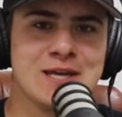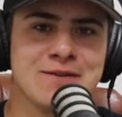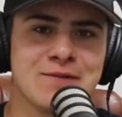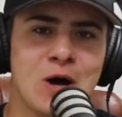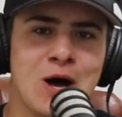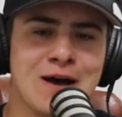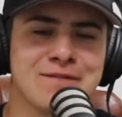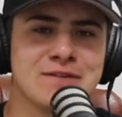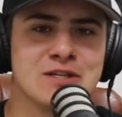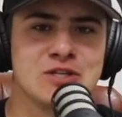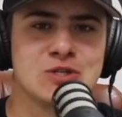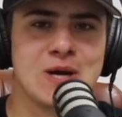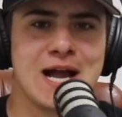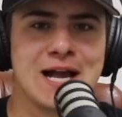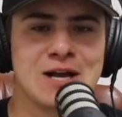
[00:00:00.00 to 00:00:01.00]
of Off the
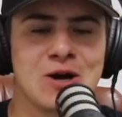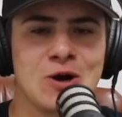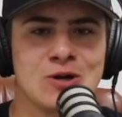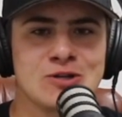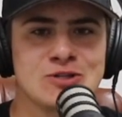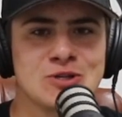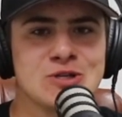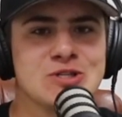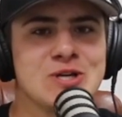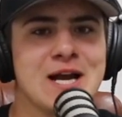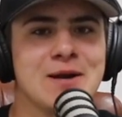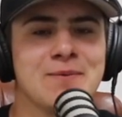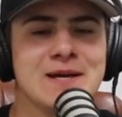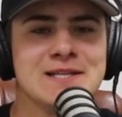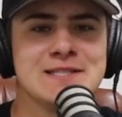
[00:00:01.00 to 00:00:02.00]
Track, our dirt
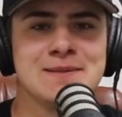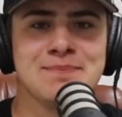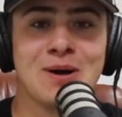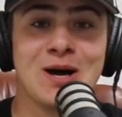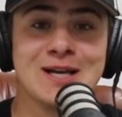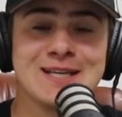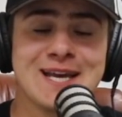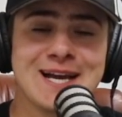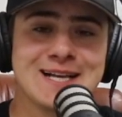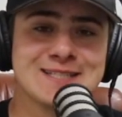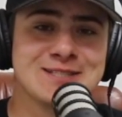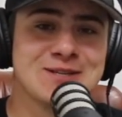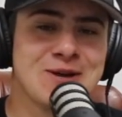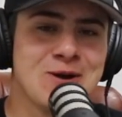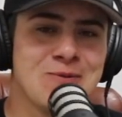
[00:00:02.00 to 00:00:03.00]
track racing
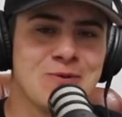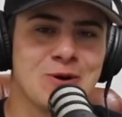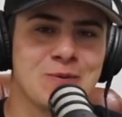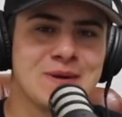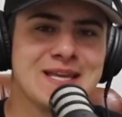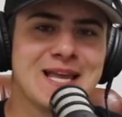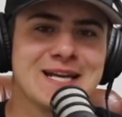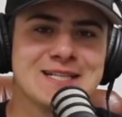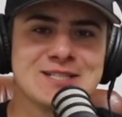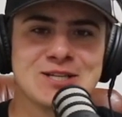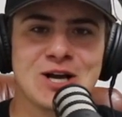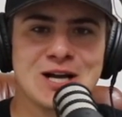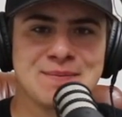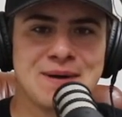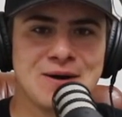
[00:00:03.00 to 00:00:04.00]
podcast, where we like to
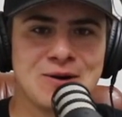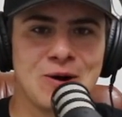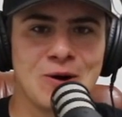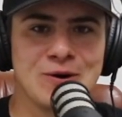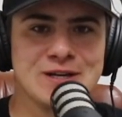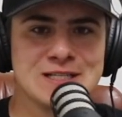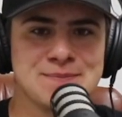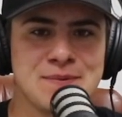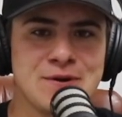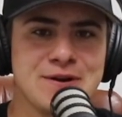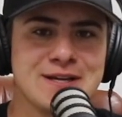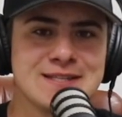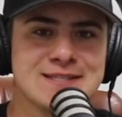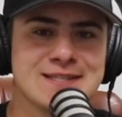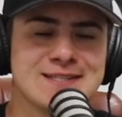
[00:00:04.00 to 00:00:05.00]
talk about our
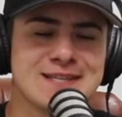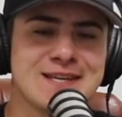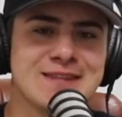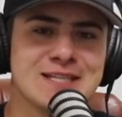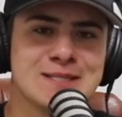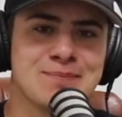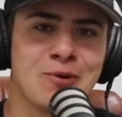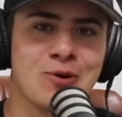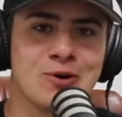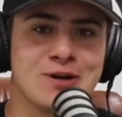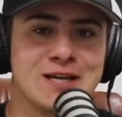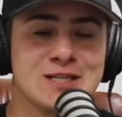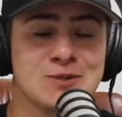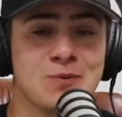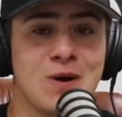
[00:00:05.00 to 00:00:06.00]
experiences in the sport,
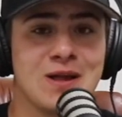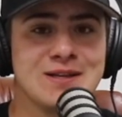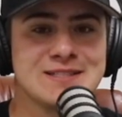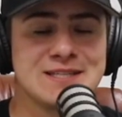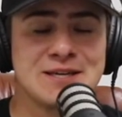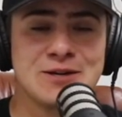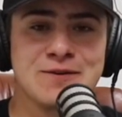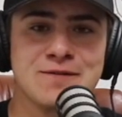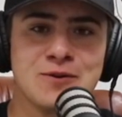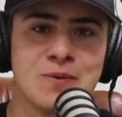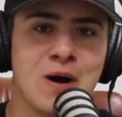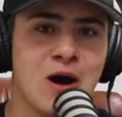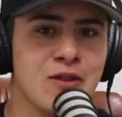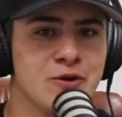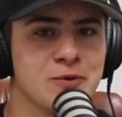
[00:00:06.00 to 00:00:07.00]
as well as interview
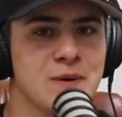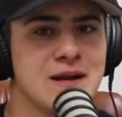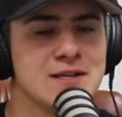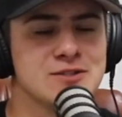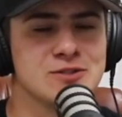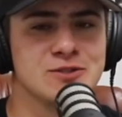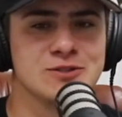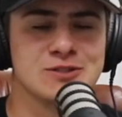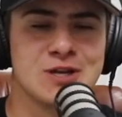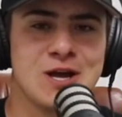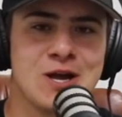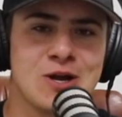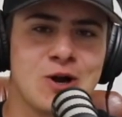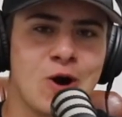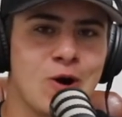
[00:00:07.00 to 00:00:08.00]
other racers,
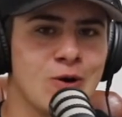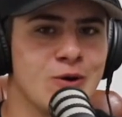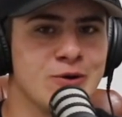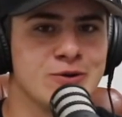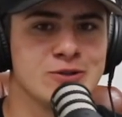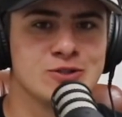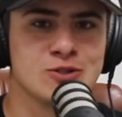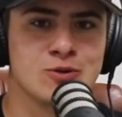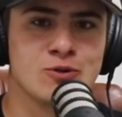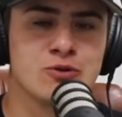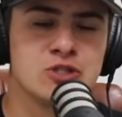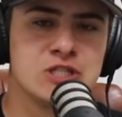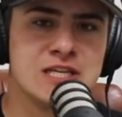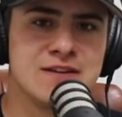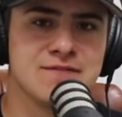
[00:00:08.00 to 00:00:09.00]
car owners, crew
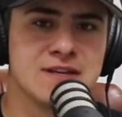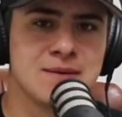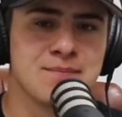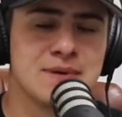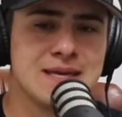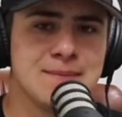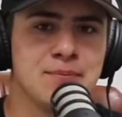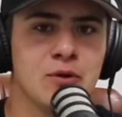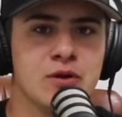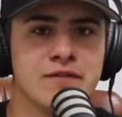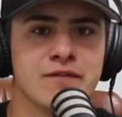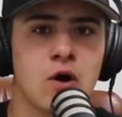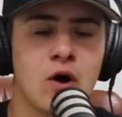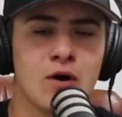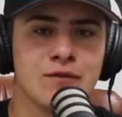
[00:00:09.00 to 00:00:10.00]
chief, and people
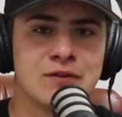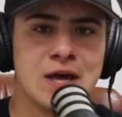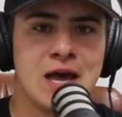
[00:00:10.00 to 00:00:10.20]
involved